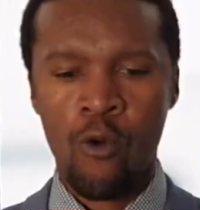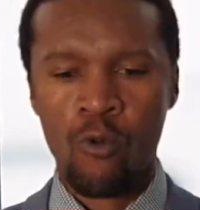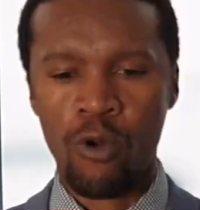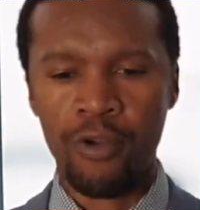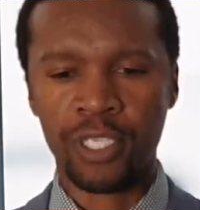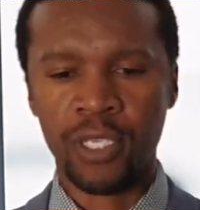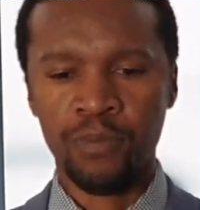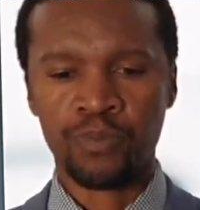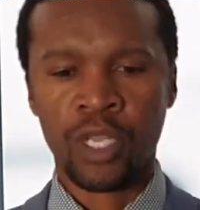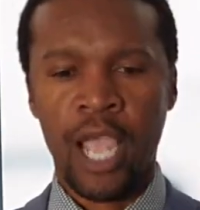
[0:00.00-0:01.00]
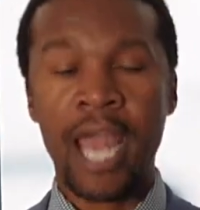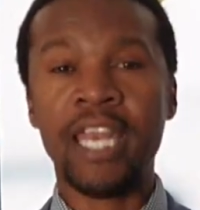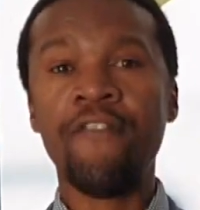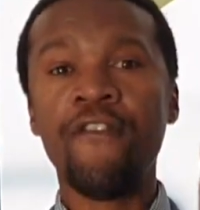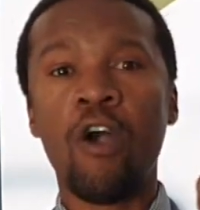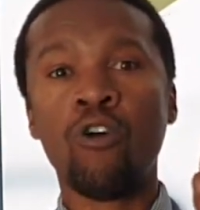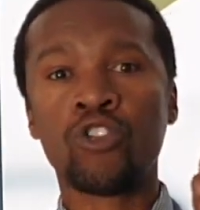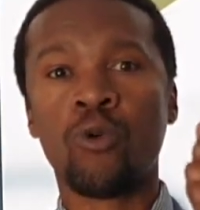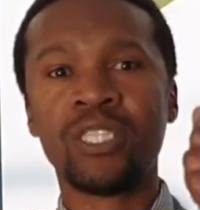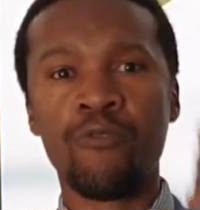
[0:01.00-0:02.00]
Whereas, and if
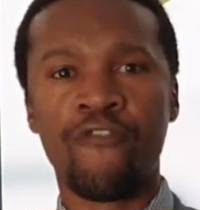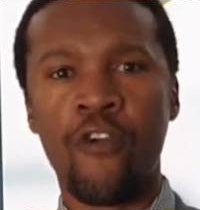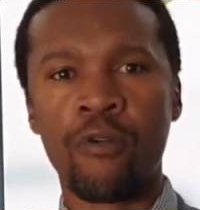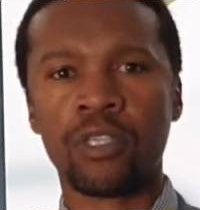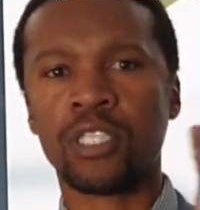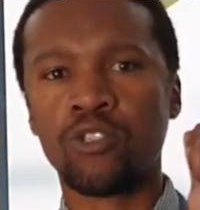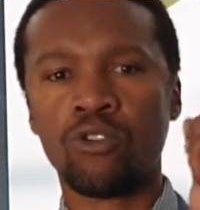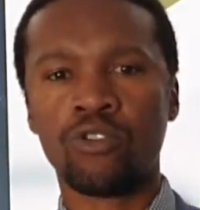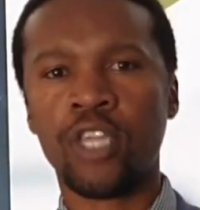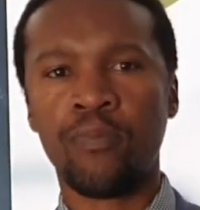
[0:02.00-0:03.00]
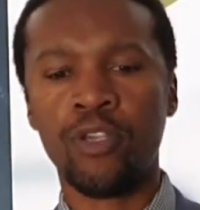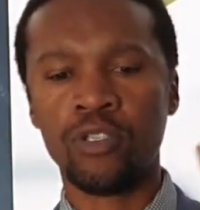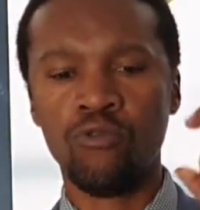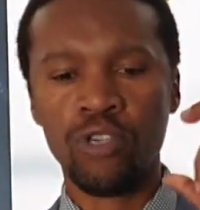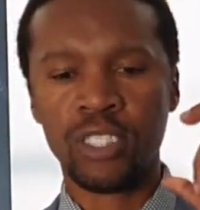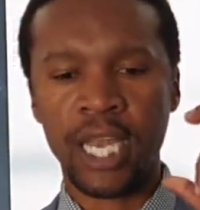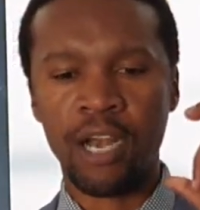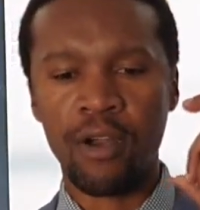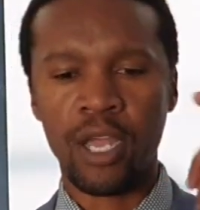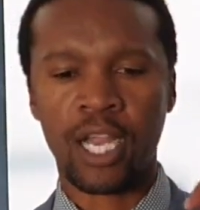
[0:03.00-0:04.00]
also with the referrals, there's also that person who is
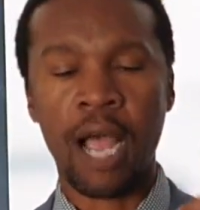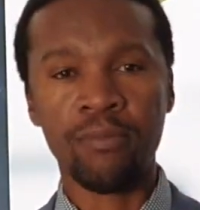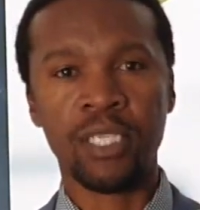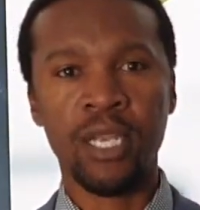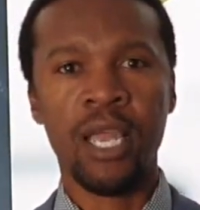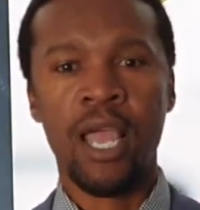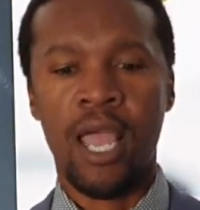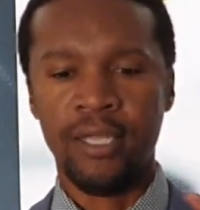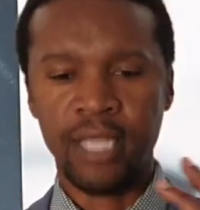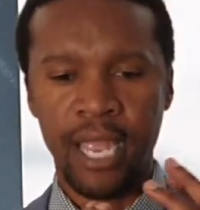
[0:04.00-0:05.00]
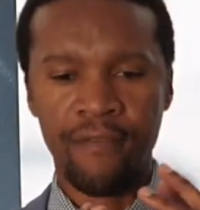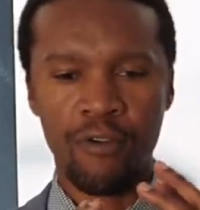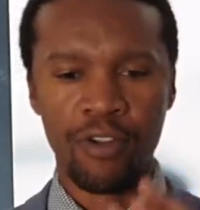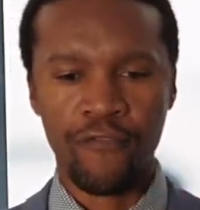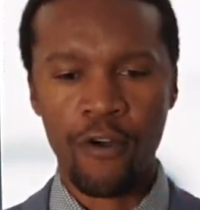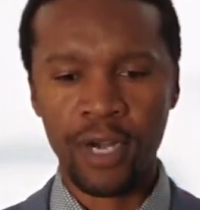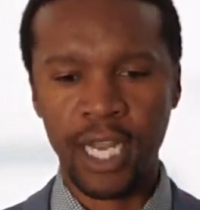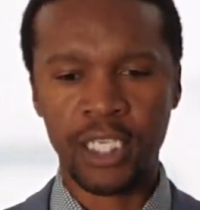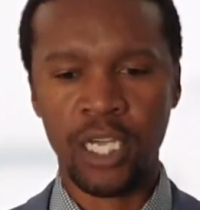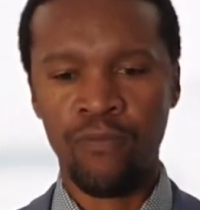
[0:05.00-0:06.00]
then comes in, they have a referral
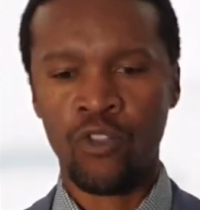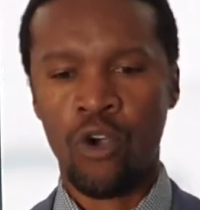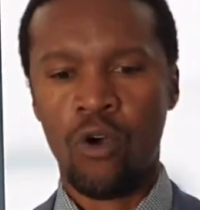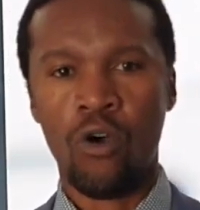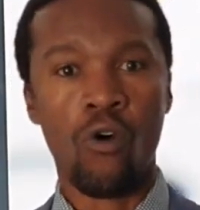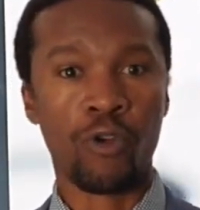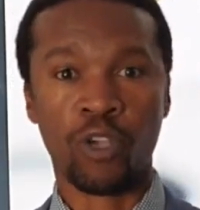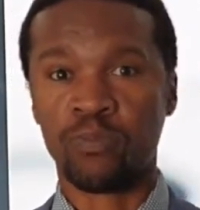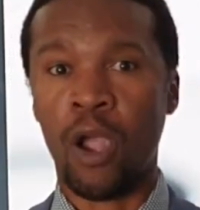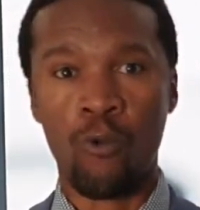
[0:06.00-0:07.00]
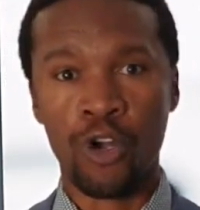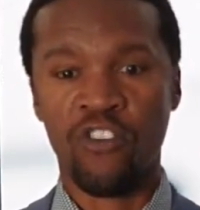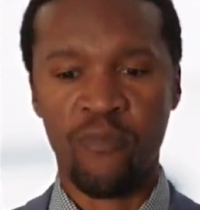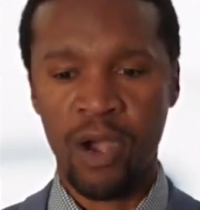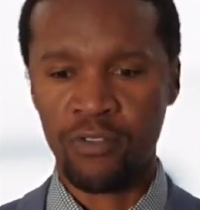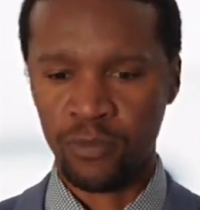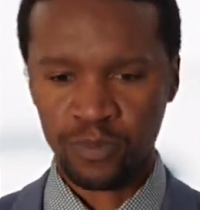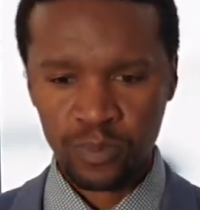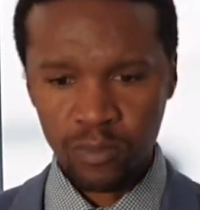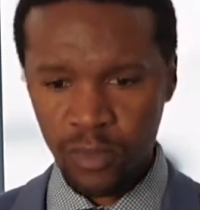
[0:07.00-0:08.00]
letter, or it was by word of mouth.
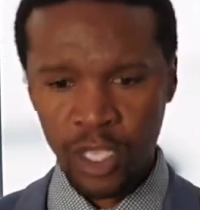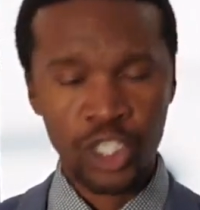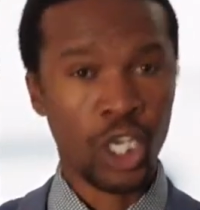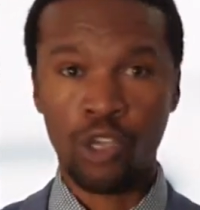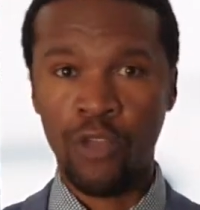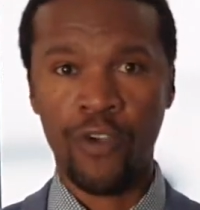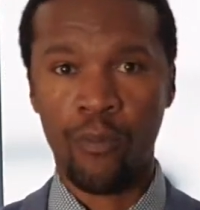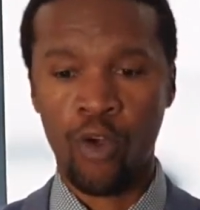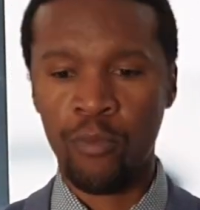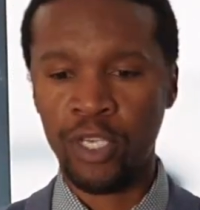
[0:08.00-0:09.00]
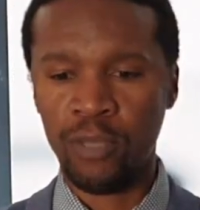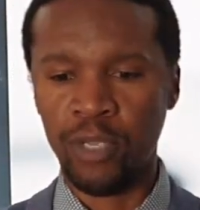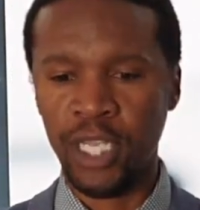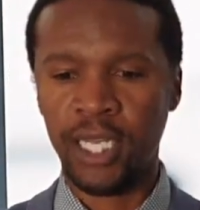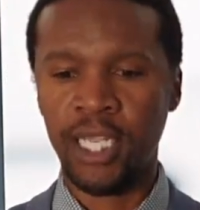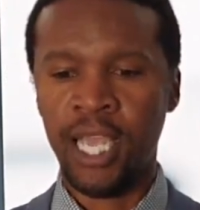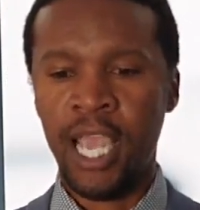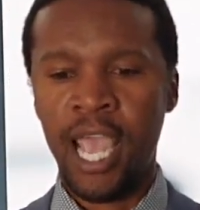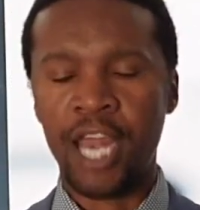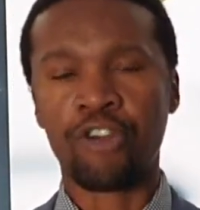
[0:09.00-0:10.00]
Secure the appointment immediately
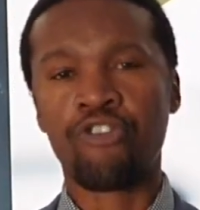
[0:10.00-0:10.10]
and